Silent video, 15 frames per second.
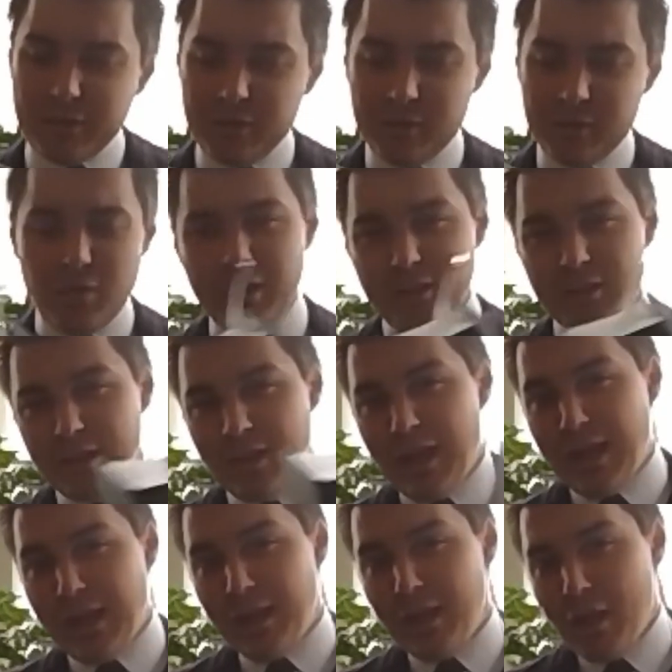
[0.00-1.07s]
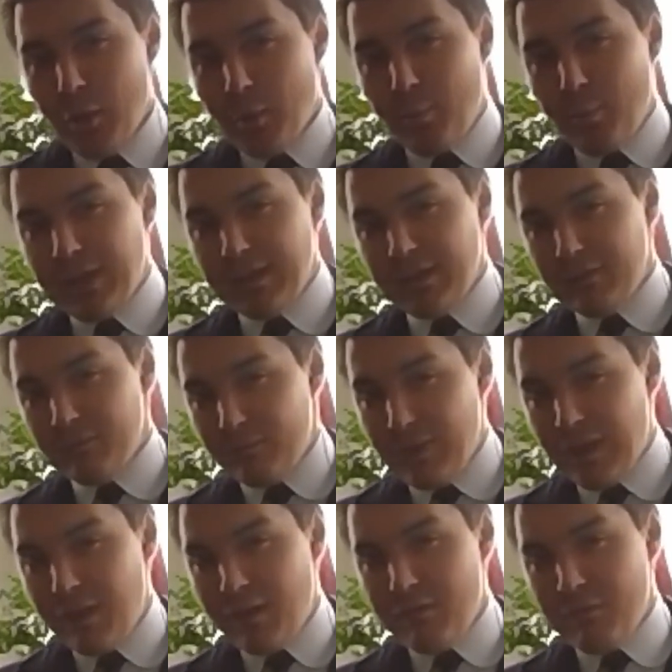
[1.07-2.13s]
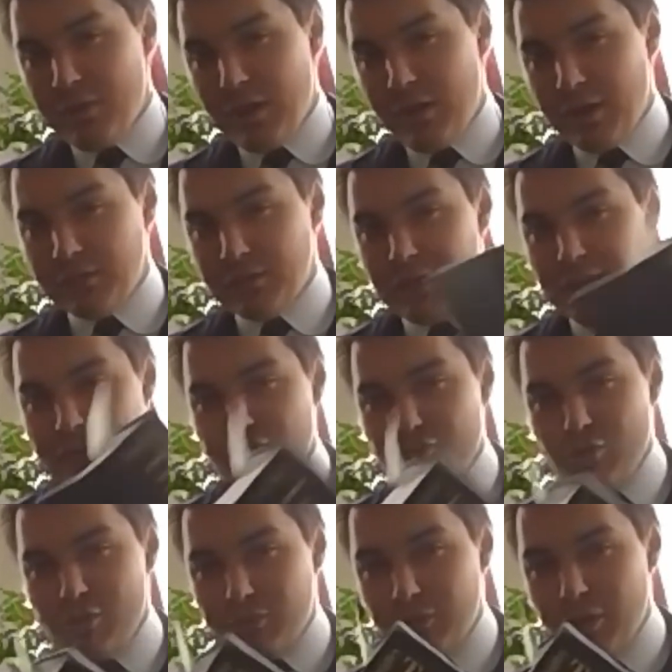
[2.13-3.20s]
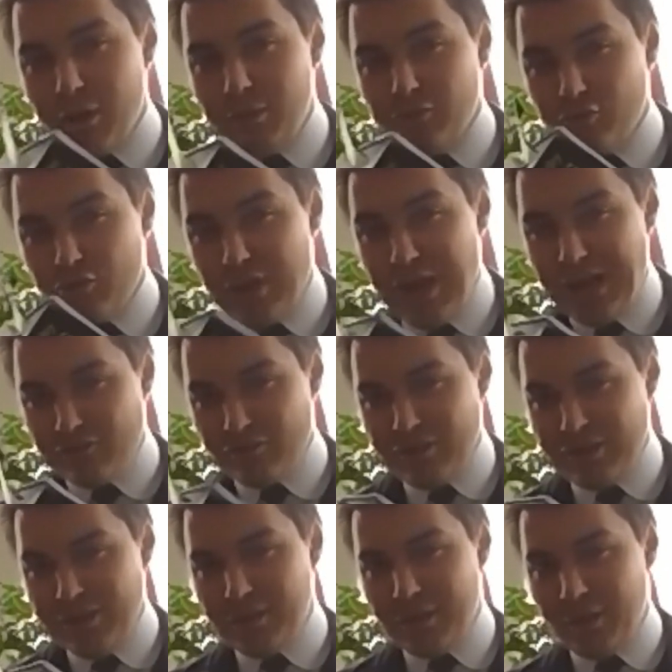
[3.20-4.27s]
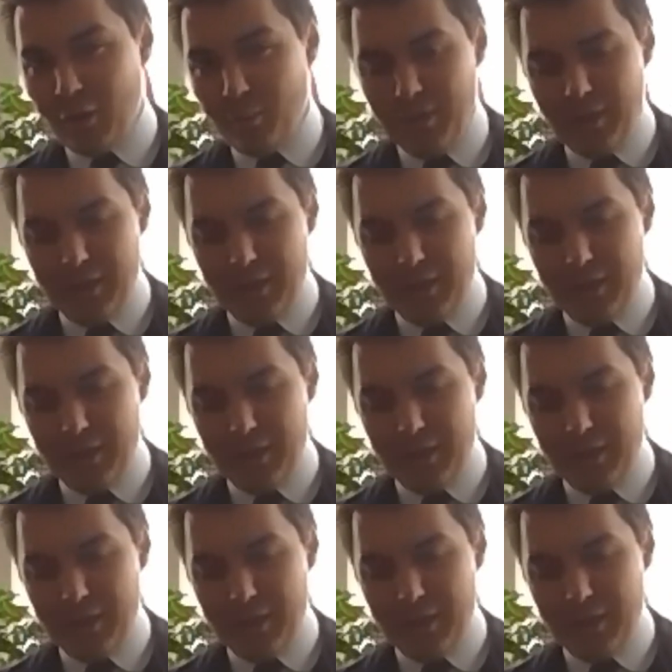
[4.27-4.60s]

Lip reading: Not a good guy, but very, very intellectual. Wrote Tragedy and Hope.